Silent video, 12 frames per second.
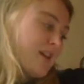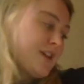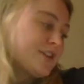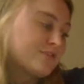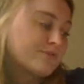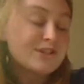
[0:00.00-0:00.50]

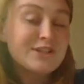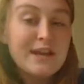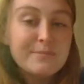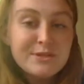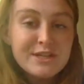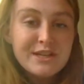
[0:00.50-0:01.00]
The
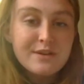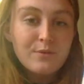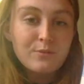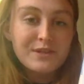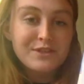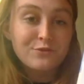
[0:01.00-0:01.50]
reception
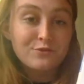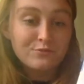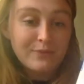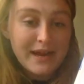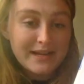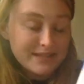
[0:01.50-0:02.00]
was
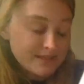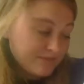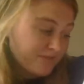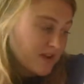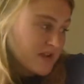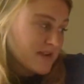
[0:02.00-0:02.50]
great
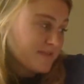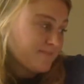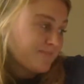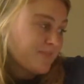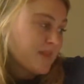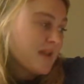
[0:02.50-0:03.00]
fun.
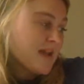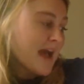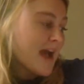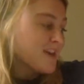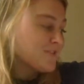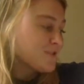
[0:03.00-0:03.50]

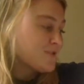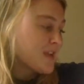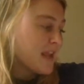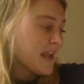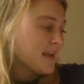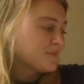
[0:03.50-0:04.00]
After the
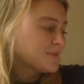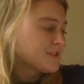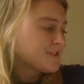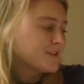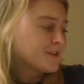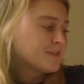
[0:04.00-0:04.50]
cake was
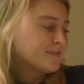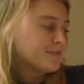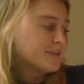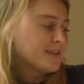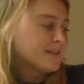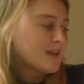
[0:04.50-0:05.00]
served,
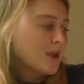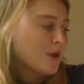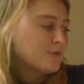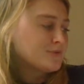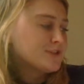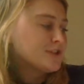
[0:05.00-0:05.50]
Lily
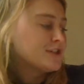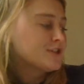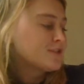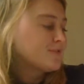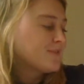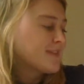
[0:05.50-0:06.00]
coached
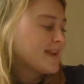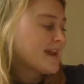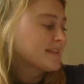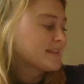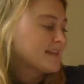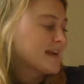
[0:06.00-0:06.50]
Ginger for the
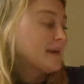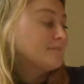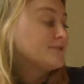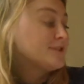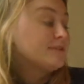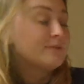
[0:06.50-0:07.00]
next time
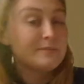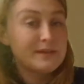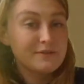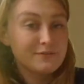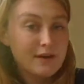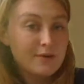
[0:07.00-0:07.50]
she would be a
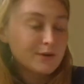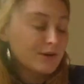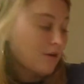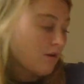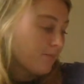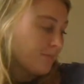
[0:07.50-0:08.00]
flower
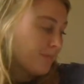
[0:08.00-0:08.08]
girl.